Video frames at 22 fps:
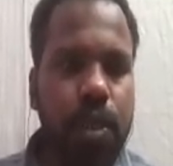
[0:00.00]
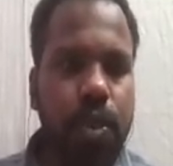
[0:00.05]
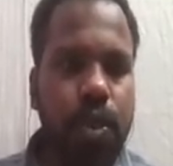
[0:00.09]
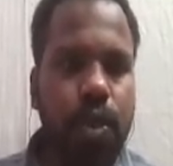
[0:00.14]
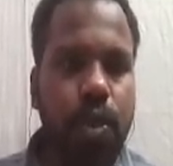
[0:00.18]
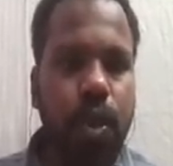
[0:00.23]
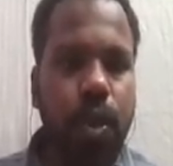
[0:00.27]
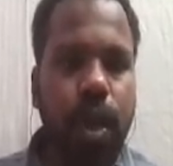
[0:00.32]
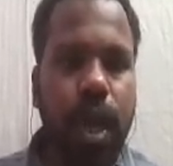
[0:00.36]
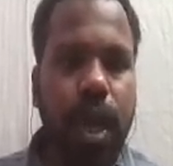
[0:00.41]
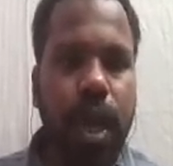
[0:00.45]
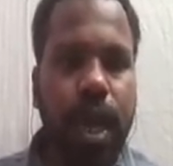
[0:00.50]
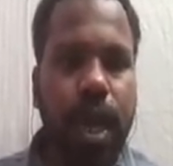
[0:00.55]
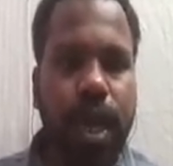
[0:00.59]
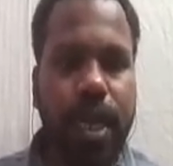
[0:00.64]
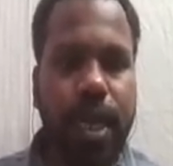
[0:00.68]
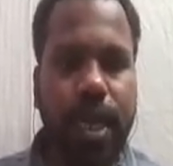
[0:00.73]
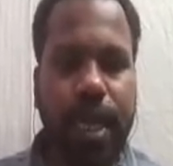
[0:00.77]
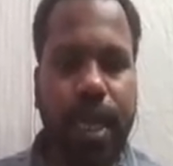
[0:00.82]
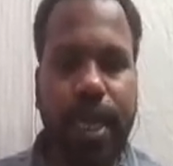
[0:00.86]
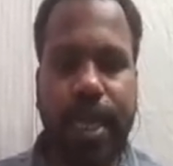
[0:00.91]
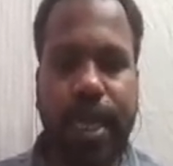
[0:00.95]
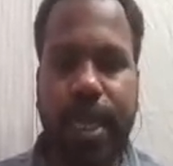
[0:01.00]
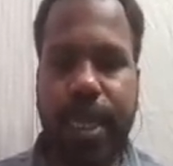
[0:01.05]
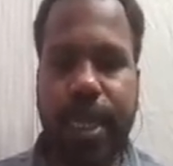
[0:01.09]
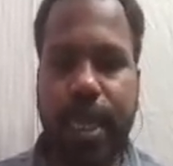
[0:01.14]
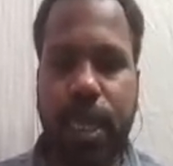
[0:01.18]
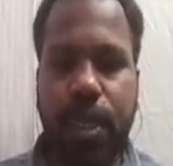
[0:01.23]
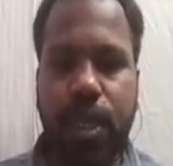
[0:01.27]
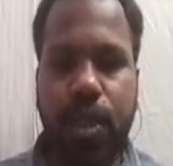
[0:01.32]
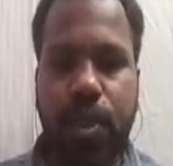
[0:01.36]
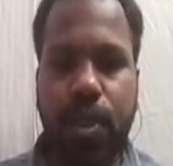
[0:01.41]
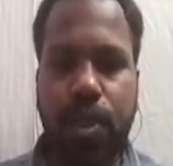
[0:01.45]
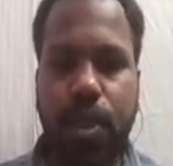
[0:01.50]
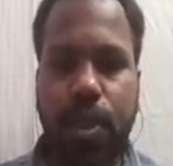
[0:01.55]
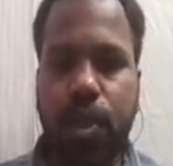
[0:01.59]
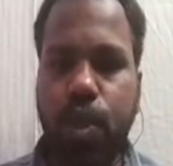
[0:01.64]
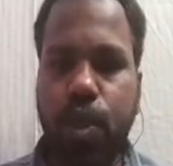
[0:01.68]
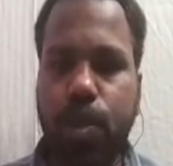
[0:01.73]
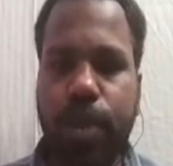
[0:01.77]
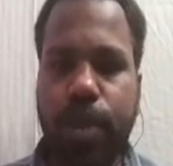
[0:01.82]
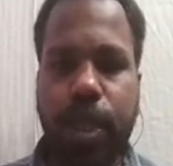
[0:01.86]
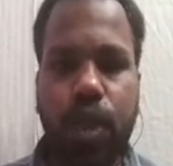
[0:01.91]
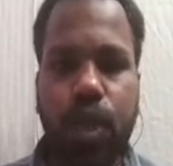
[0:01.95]
So I created a
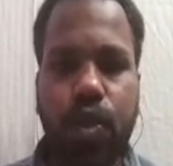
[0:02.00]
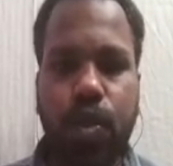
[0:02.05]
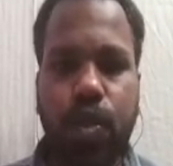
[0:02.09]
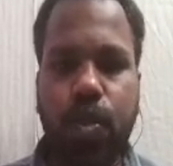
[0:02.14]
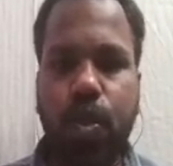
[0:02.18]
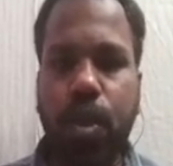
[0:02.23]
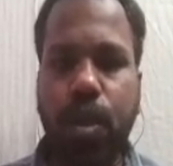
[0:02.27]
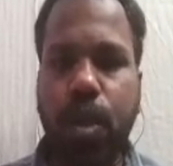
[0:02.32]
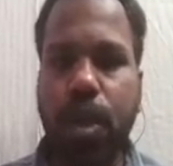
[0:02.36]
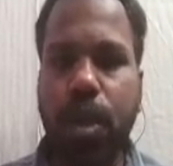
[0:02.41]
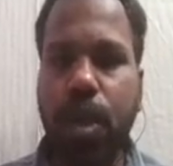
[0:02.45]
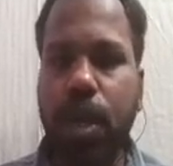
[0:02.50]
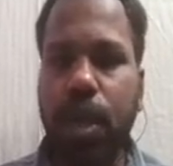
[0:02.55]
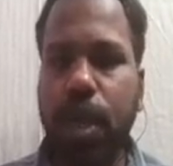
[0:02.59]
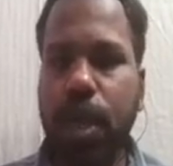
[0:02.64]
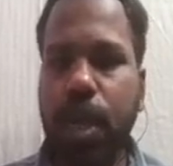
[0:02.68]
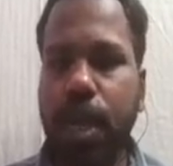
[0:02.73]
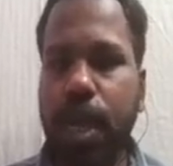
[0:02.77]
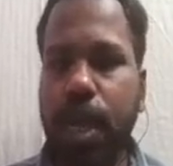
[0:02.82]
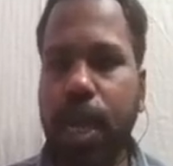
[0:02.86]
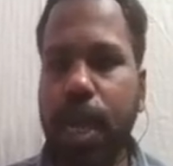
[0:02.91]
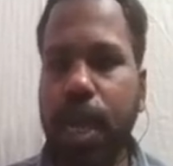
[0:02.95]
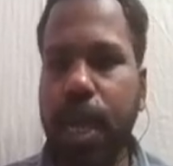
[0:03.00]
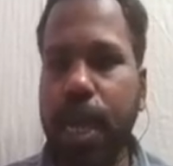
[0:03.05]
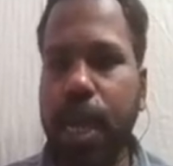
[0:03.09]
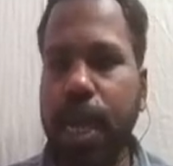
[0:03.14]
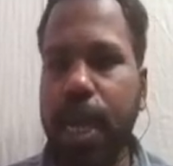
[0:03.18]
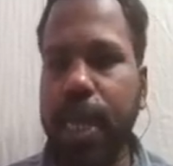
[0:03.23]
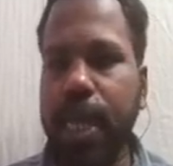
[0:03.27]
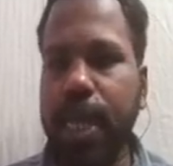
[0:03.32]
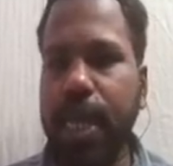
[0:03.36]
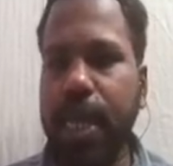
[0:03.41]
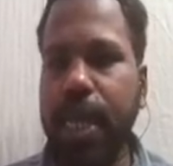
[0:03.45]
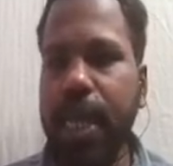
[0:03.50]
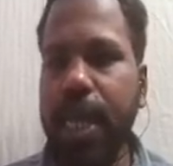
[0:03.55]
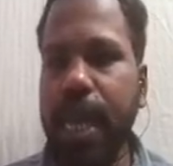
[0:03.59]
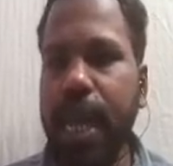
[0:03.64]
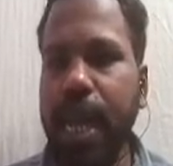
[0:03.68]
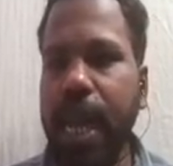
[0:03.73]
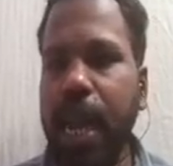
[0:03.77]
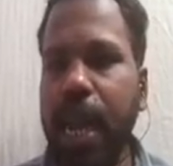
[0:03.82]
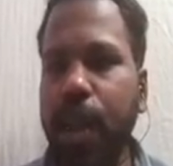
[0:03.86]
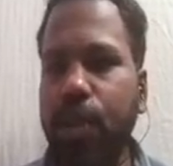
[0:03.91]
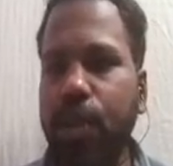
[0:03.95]
Jupyter Notebook, and then
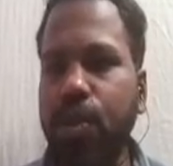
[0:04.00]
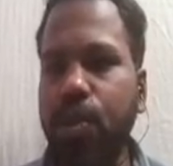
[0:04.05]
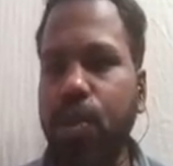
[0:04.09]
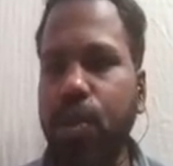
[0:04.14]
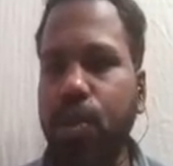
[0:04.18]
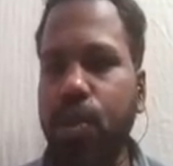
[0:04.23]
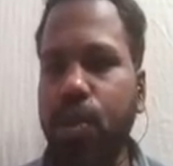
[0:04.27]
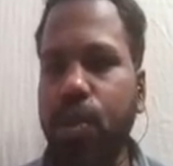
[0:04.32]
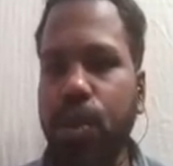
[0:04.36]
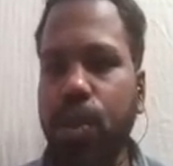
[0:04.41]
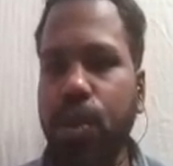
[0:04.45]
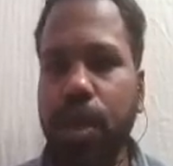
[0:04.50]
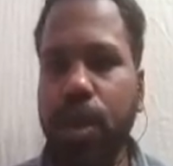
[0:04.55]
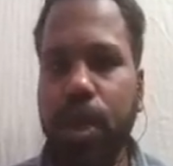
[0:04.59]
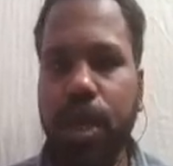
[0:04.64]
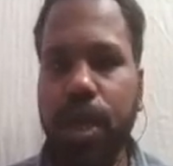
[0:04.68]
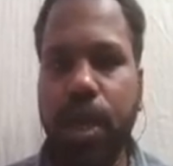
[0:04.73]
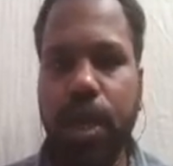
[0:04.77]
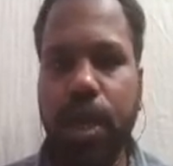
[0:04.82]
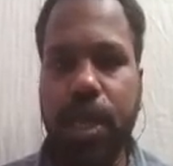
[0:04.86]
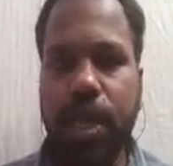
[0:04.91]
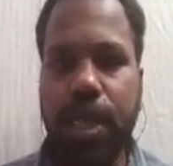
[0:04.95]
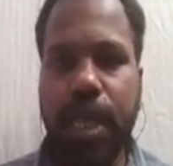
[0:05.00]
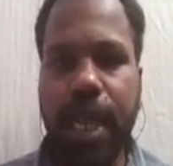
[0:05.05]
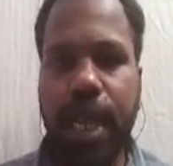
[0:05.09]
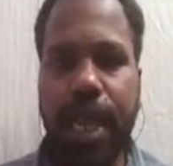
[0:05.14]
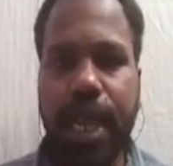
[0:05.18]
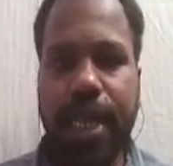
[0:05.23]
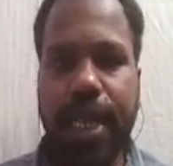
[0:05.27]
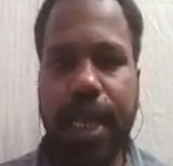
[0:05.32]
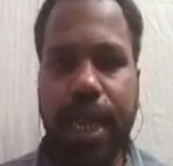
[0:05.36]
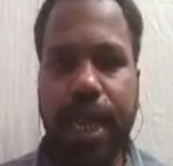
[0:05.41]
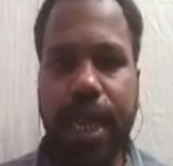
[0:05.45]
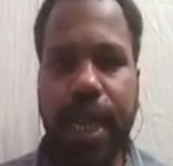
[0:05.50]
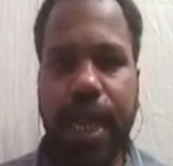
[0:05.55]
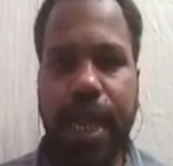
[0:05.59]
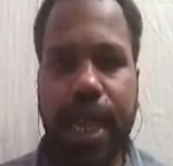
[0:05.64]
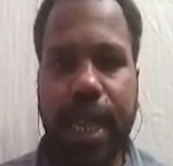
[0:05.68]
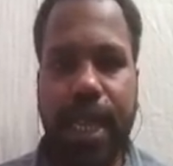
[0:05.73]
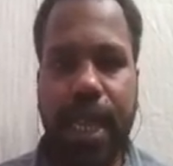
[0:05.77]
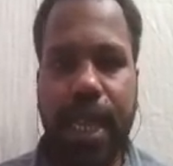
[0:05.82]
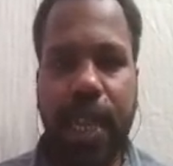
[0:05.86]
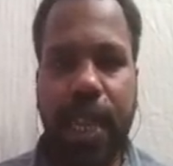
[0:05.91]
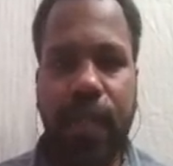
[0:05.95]
I have to select the
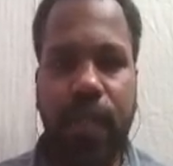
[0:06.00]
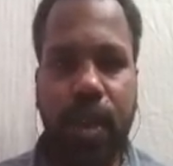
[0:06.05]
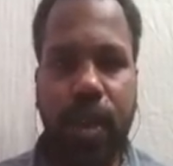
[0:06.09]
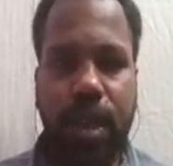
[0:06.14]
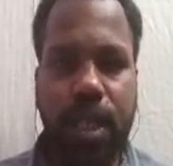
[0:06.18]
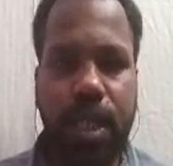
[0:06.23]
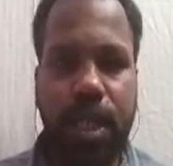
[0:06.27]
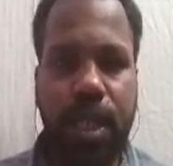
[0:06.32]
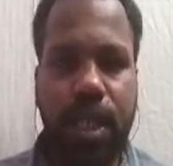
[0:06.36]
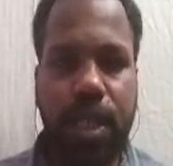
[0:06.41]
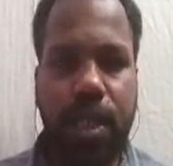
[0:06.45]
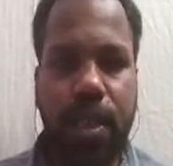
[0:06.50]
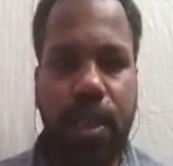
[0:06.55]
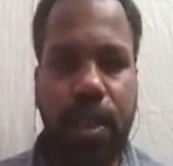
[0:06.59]
kernel first,